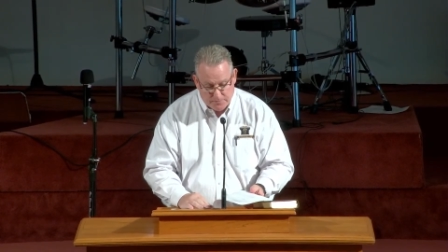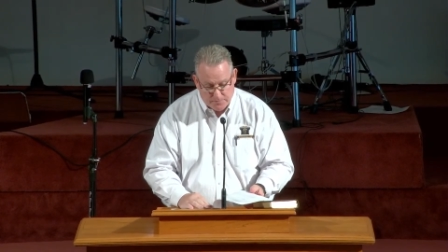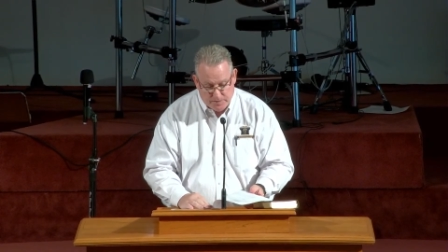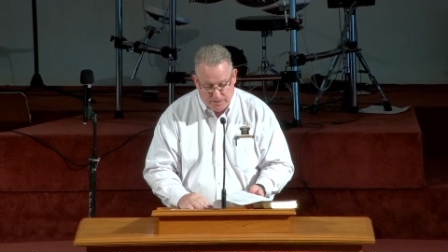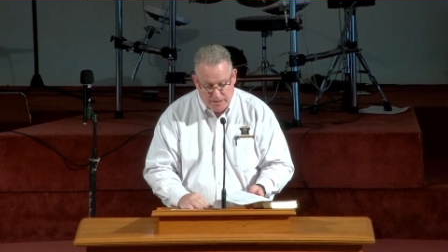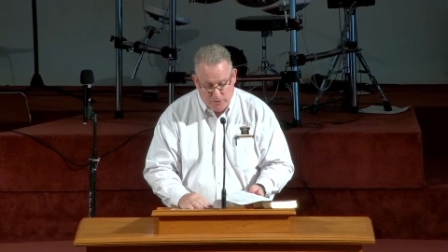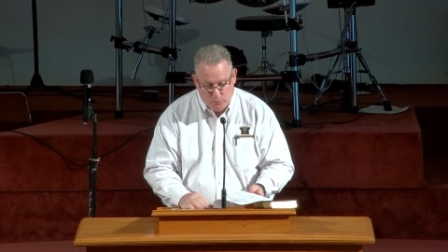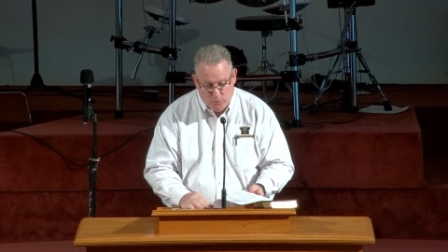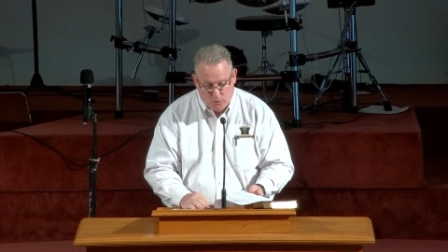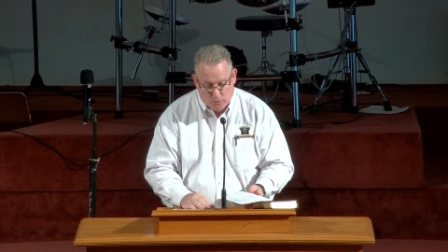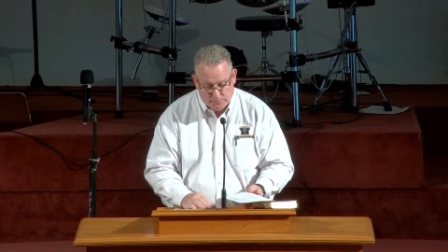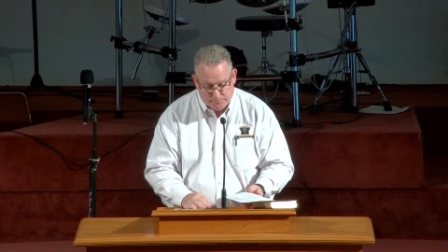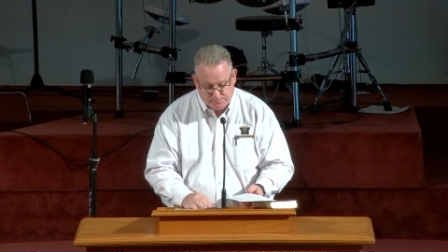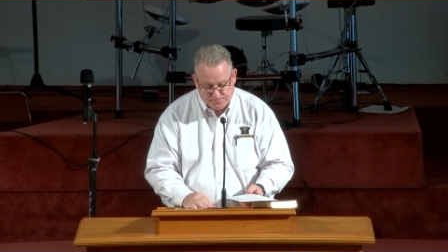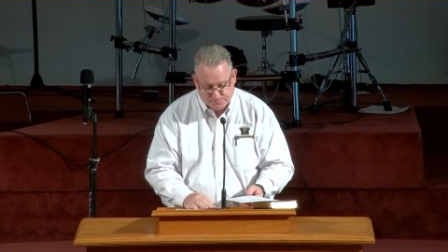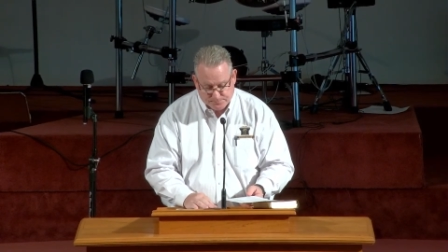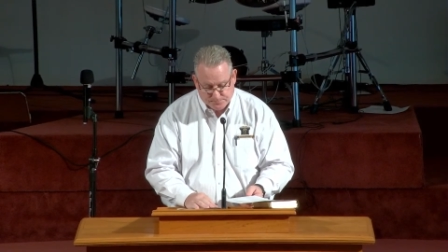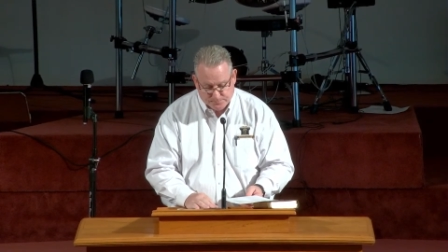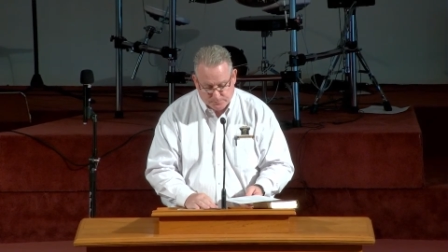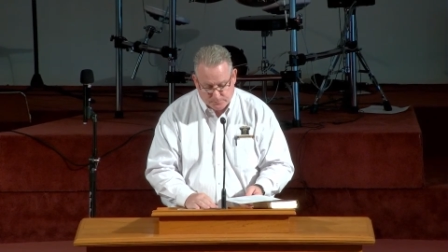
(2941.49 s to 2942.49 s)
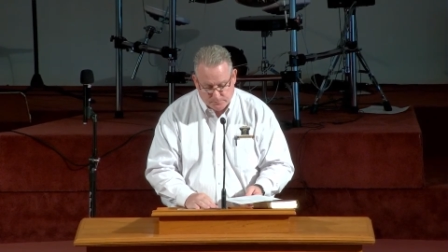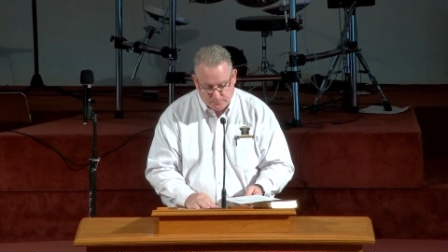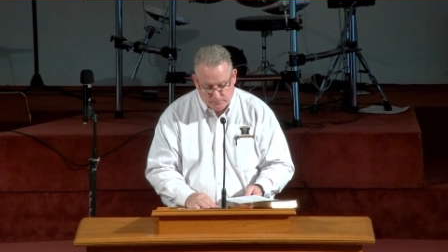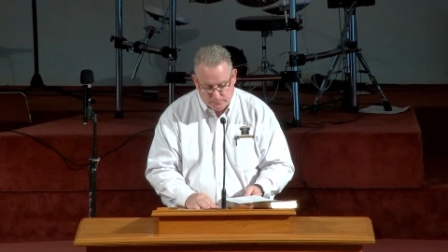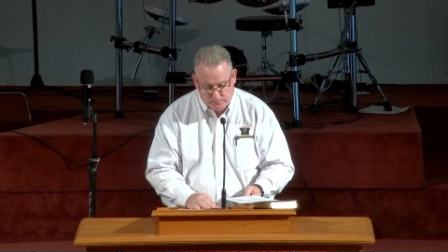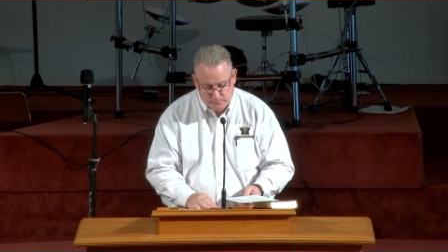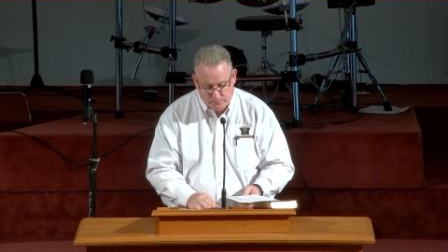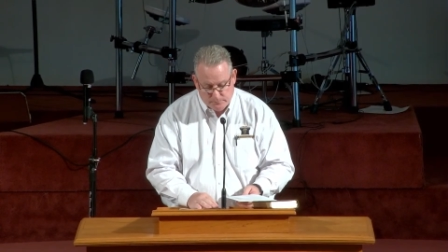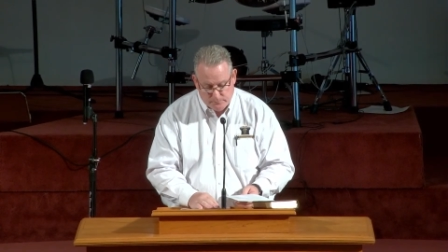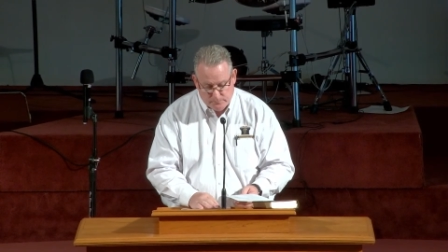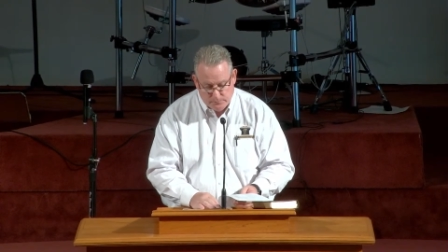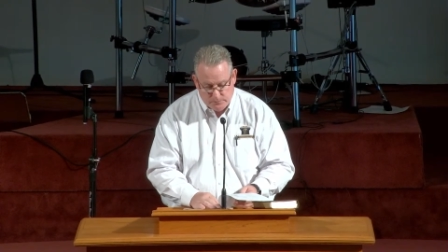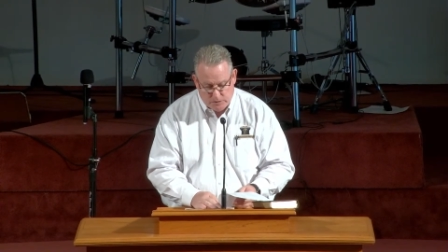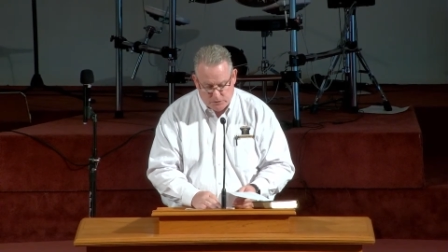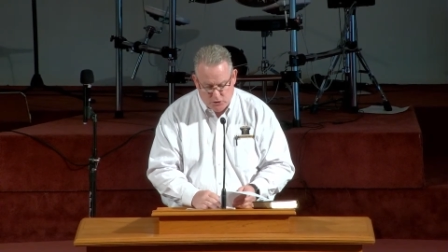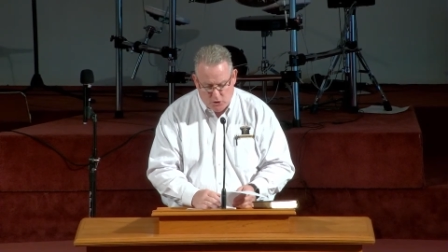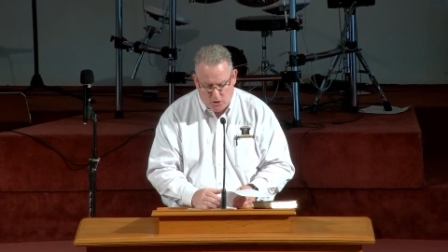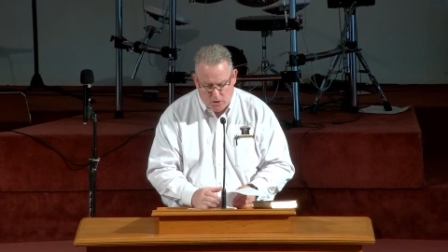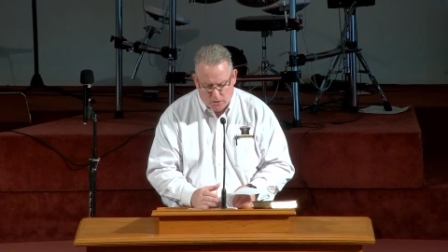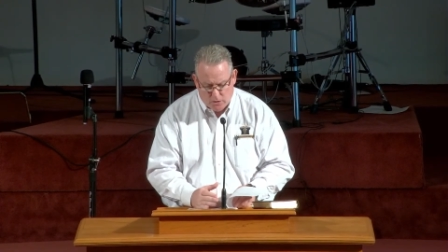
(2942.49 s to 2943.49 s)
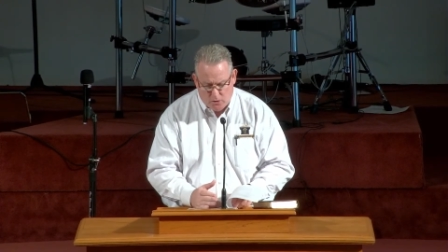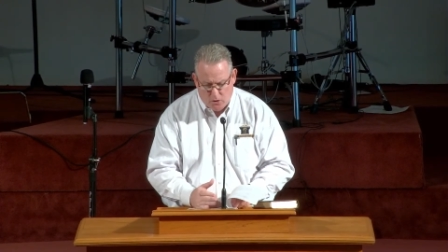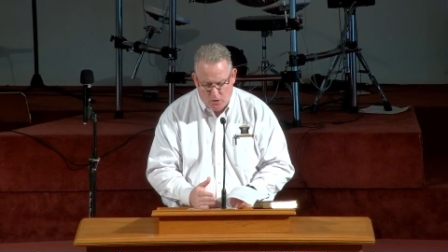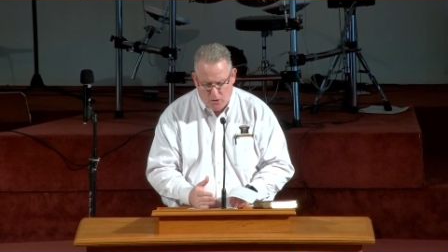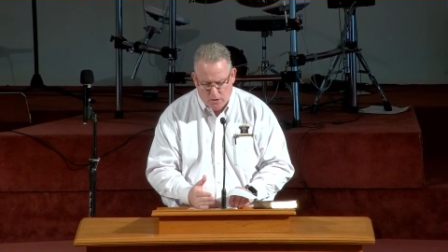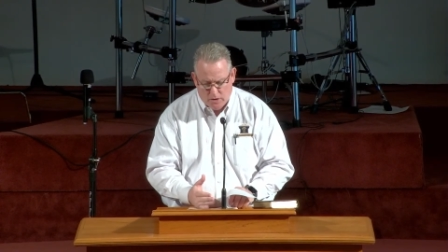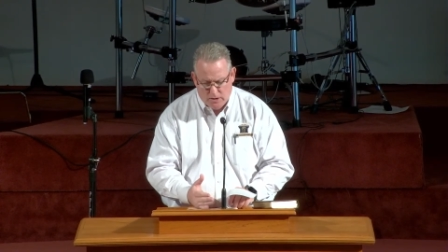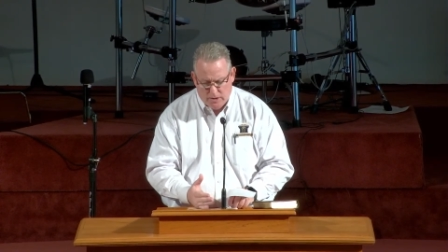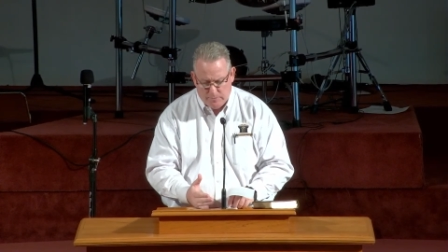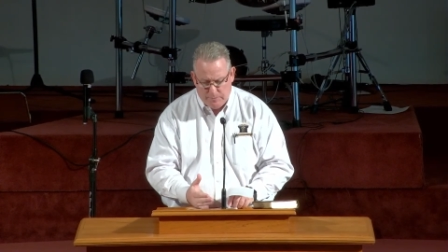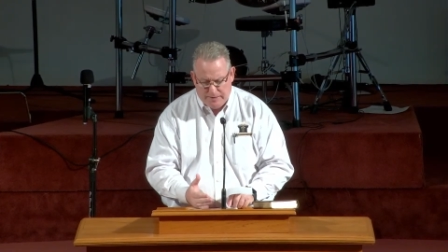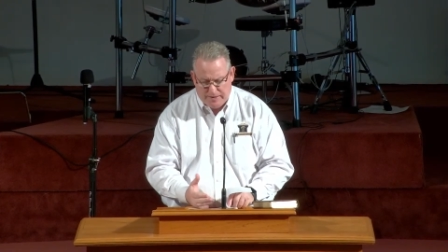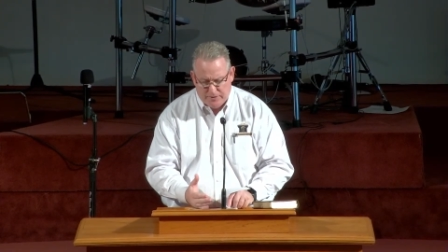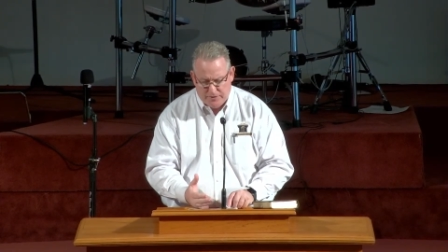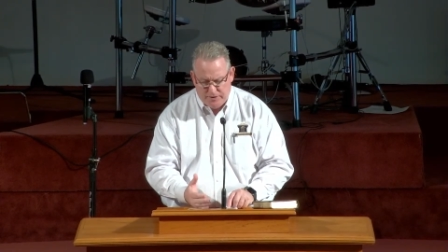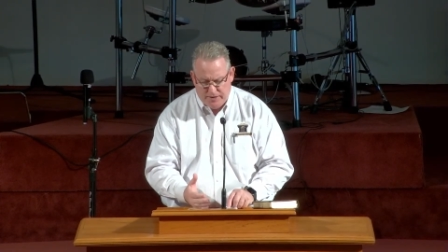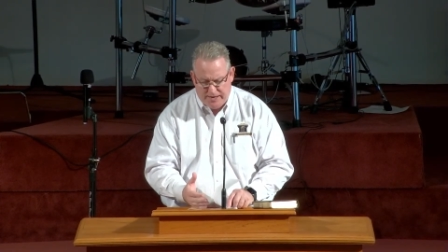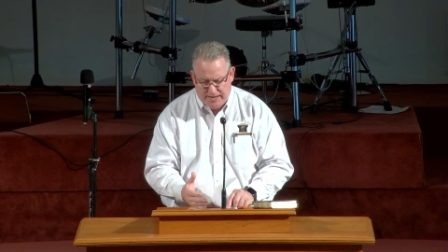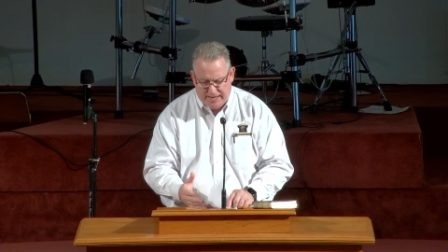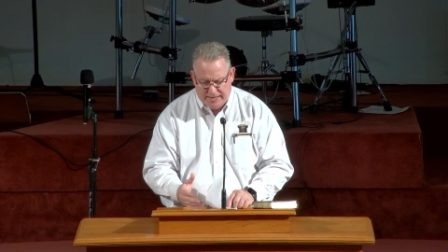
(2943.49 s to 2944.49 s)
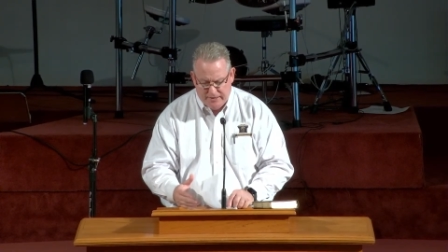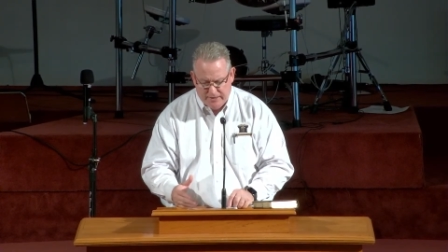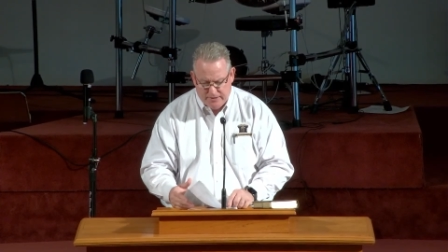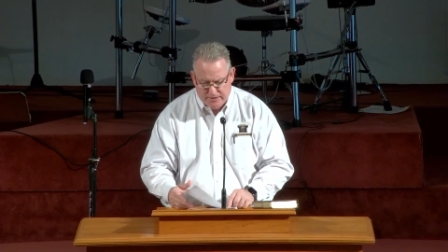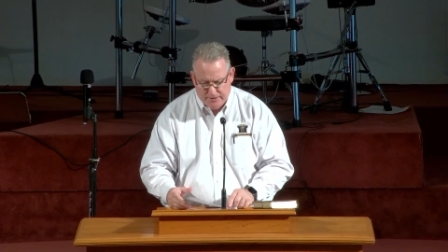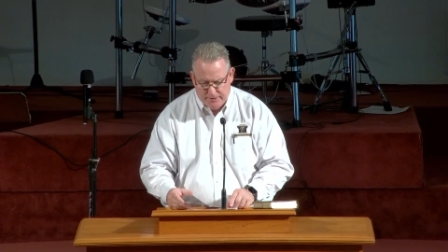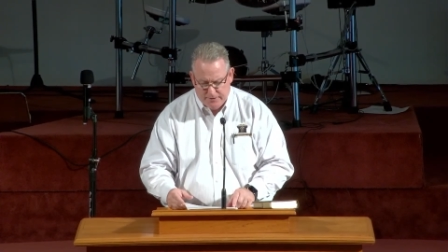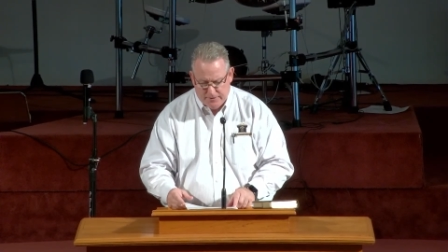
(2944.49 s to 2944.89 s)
I won't talk long about that